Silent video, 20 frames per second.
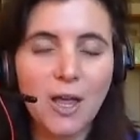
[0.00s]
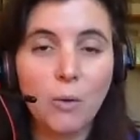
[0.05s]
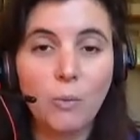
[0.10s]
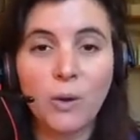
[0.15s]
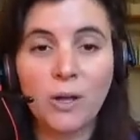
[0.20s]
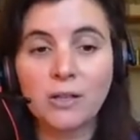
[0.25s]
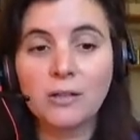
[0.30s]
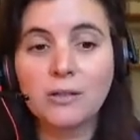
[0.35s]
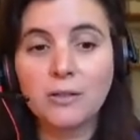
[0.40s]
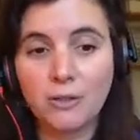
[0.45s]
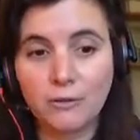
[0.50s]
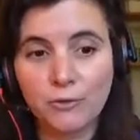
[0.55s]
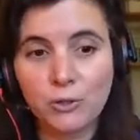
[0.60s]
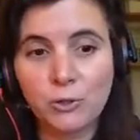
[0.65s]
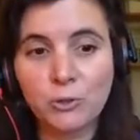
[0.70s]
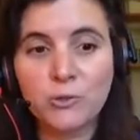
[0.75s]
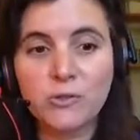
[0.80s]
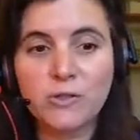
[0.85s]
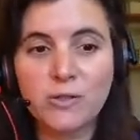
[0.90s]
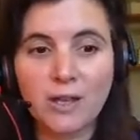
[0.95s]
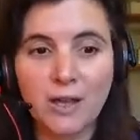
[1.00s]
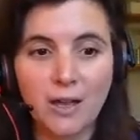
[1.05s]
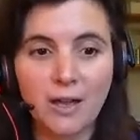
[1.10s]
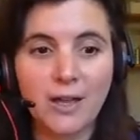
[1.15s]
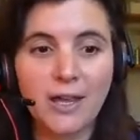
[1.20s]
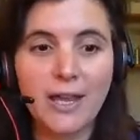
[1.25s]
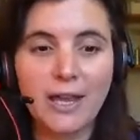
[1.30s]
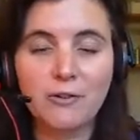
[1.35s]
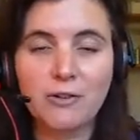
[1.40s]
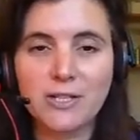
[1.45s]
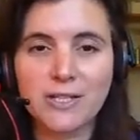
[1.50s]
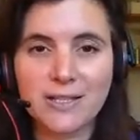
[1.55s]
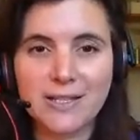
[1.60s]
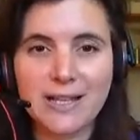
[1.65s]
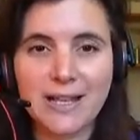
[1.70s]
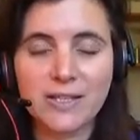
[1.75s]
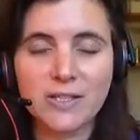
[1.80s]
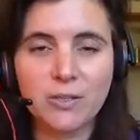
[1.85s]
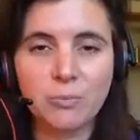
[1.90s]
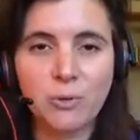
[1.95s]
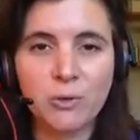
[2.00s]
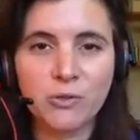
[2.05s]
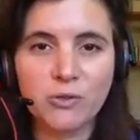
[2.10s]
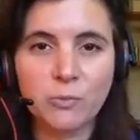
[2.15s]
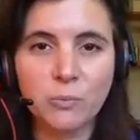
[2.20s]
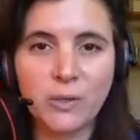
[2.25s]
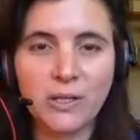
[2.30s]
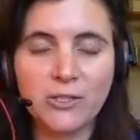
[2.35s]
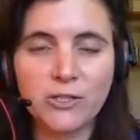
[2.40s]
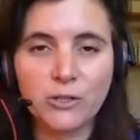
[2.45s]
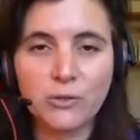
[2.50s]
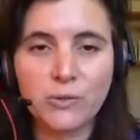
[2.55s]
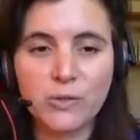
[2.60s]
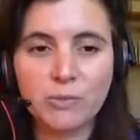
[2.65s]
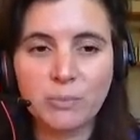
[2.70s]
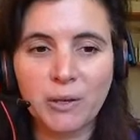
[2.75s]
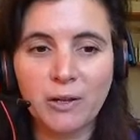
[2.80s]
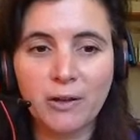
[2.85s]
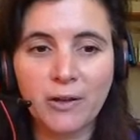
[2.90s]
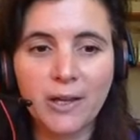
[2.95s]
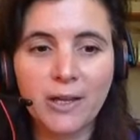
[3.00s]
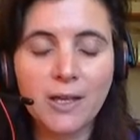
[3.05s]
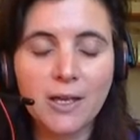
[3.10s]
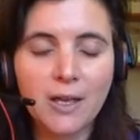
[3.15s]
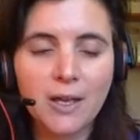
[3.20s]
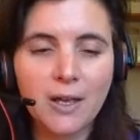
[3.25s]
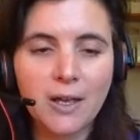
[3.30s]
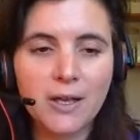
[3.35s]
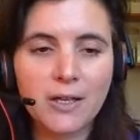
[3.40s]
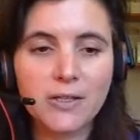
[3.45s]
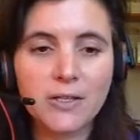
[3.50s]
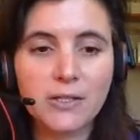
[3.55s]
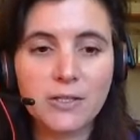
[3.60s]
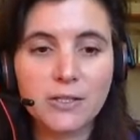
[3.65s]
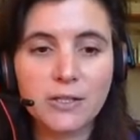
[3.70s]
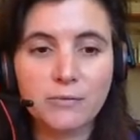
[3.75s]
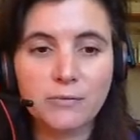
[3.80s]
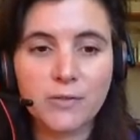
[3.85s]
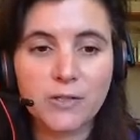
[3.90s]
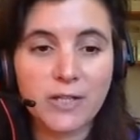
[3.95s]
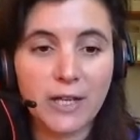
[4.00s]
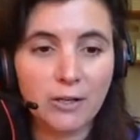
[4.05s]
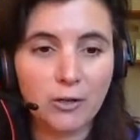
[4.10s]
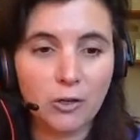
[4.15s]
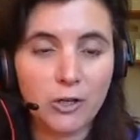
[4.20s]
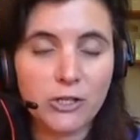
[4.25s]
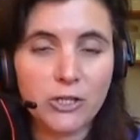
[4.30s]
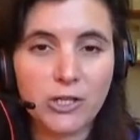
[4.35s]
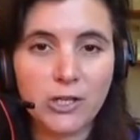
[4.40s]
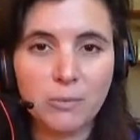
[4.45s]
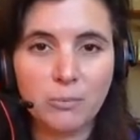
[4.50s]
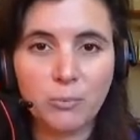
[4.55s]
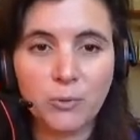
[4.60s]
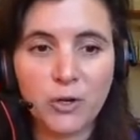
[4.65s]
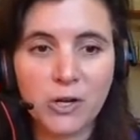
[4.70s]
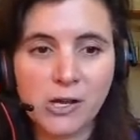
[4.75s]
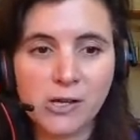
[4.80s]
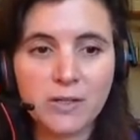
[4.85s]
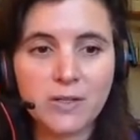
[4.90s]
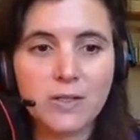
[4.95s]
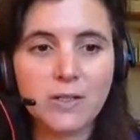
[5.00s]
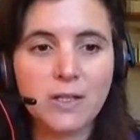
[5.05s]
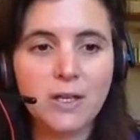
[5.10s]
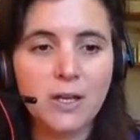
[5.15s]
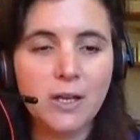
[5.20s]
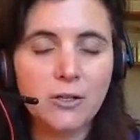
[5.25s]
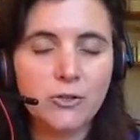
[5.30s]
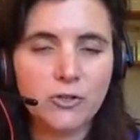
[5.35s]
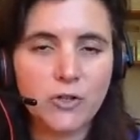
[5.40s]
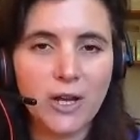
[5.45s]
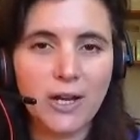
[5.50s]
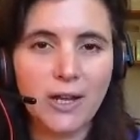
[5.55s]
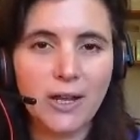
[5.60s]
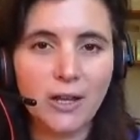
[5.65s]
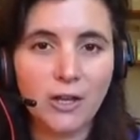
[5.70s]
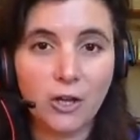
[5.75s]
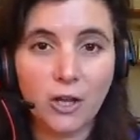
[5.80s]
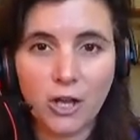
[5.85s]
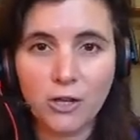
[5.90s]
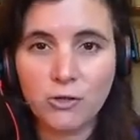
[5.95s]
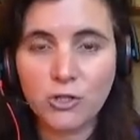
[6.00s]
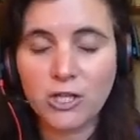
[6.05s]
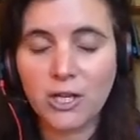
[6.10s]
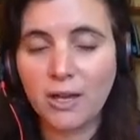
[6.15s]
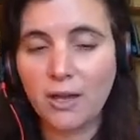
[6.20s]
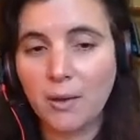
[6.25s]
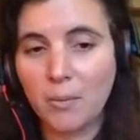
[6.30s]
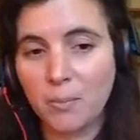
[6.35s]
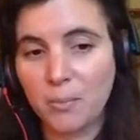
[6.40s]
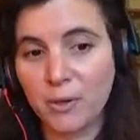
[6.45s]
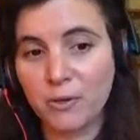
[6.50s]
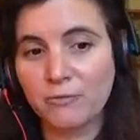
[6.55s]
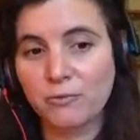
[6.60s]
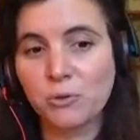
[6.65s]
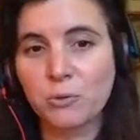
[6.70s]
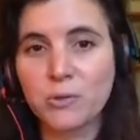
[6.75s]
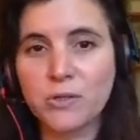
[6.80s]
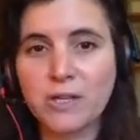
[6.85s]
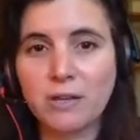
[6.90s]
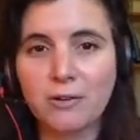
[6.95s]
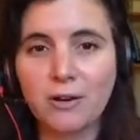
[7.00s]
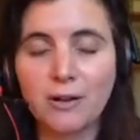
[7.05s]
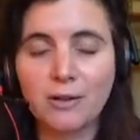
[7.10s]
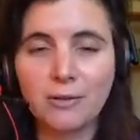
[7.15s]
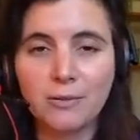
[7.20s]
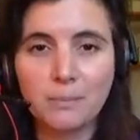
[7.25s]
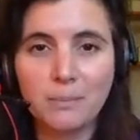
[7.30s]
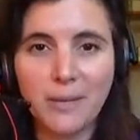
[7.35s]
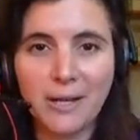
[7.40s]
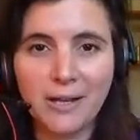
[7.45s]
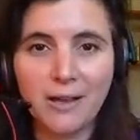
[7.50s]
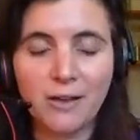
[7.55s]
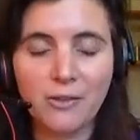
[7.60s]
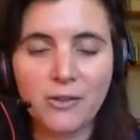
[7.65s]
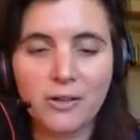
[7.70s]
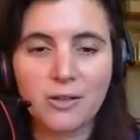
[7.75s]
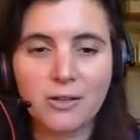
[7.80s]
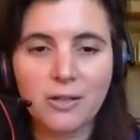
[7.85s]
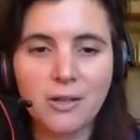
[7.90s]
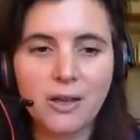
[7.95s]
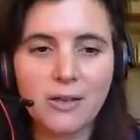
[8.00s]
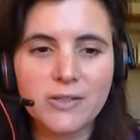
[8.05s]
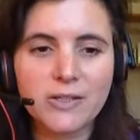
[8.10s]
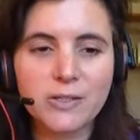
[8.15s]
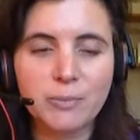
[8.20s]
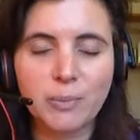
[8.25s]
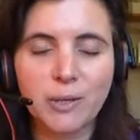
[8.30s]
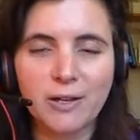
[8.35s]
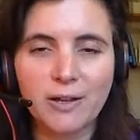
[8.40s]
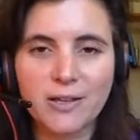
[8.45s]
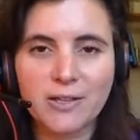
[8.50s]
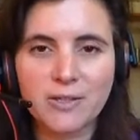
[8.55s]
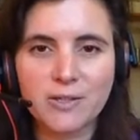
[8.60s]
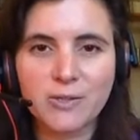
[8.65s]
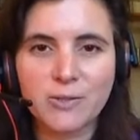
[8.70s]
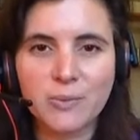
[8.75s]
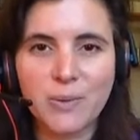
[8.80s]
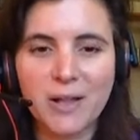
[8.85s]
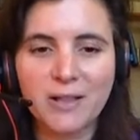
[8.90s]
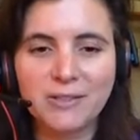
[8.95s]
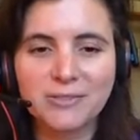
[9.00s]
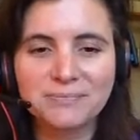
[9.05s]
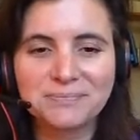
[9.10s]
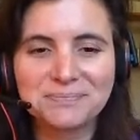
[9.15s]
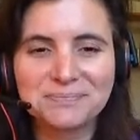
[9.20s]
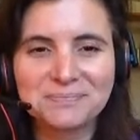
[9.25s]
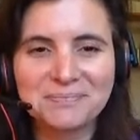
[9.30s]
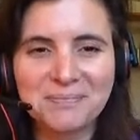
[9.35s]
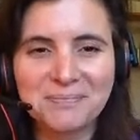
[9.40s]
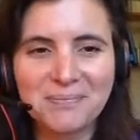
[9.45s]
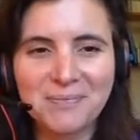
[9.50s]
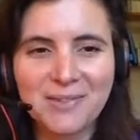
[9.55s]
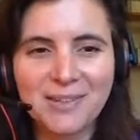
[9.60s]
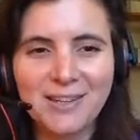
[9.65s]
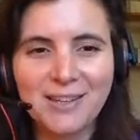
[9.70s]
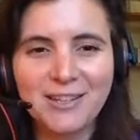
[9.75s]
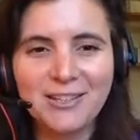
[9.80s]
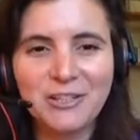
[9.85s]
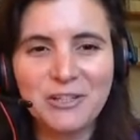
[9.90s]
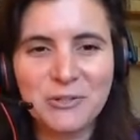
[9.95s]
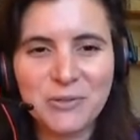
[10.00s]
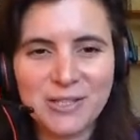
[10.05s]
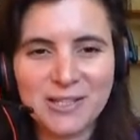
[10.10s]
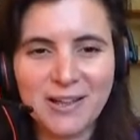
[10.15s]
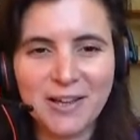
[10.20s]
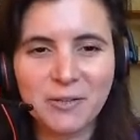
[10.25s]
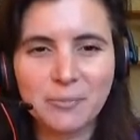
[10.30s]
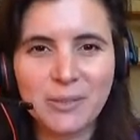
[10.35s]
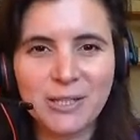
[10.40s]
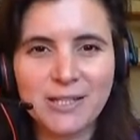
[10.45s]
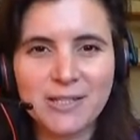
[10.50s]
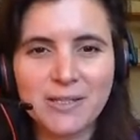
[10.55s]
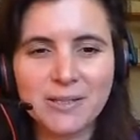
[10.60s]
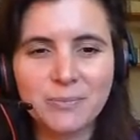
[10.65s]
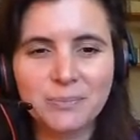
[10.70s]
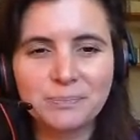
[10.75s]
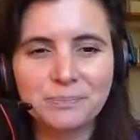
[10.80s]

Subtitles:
Well, of course, here at Dyslexia Box, we do supply assistive technology products, training and coaching, but of course, there are many other suppliers as well. New slide, please.